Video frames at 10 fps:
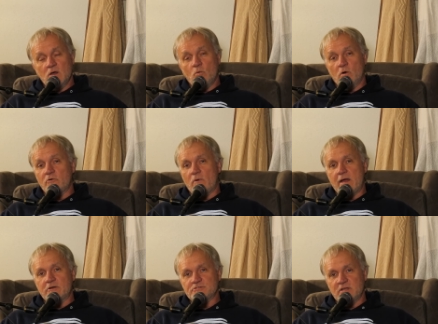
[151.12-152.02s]
One
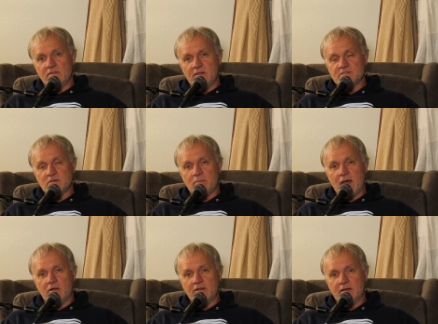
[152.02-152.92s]
writer said this
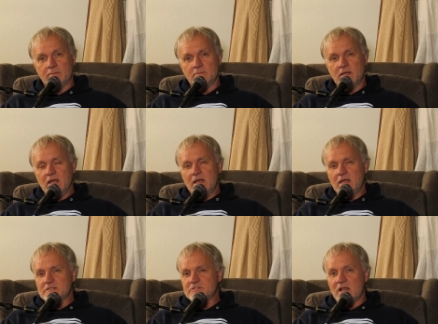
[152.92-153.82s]
about him
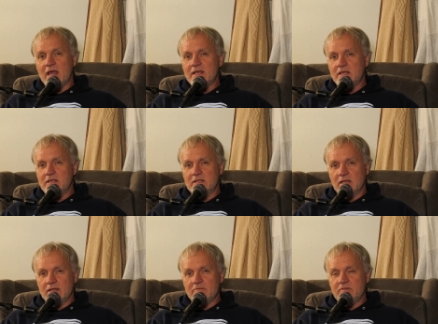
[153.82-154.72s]
it's like he
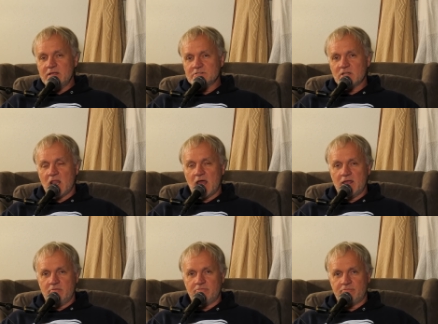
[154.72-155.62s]
lived his
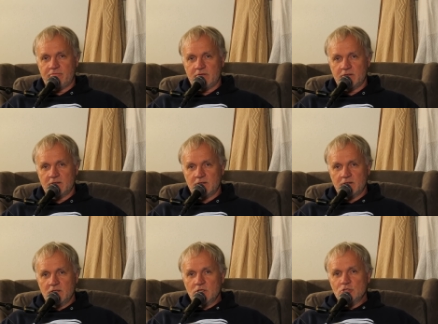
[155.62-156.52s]
life
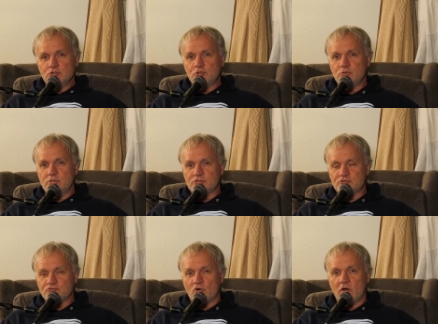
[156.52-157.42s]
to
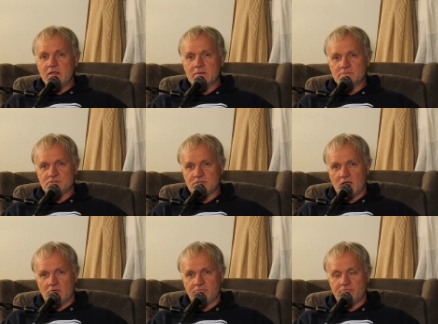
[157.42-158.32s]
destroy
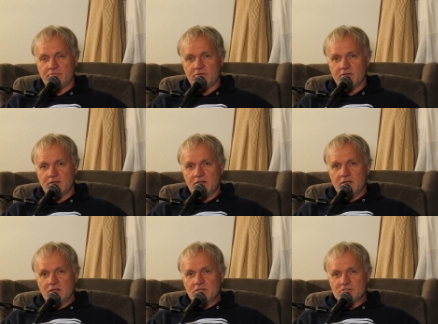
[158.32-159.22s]
himself
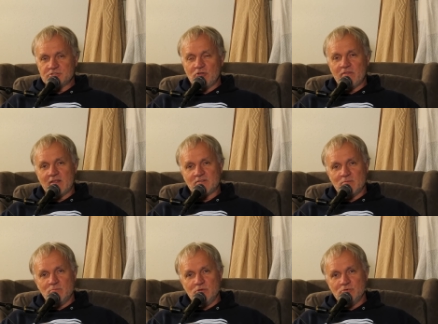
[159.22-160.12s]
so that the
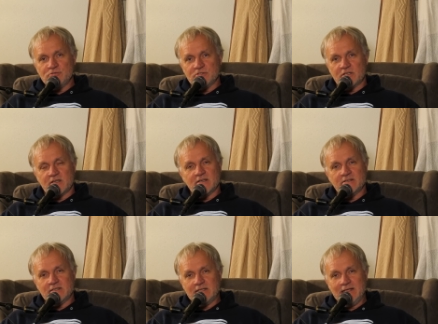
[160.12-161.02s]
music
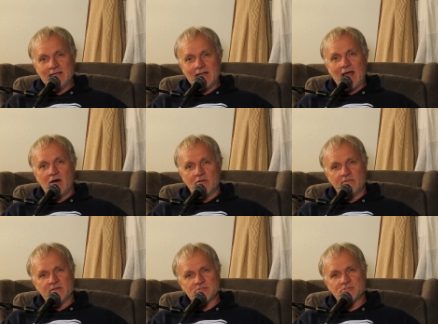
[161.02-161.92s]
could get out
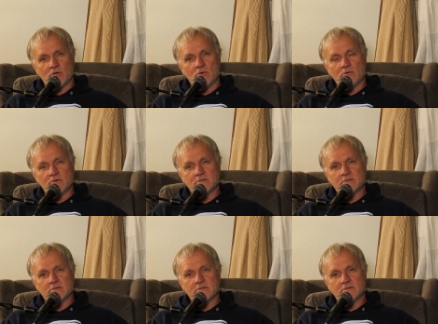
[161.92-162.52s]
of his soul.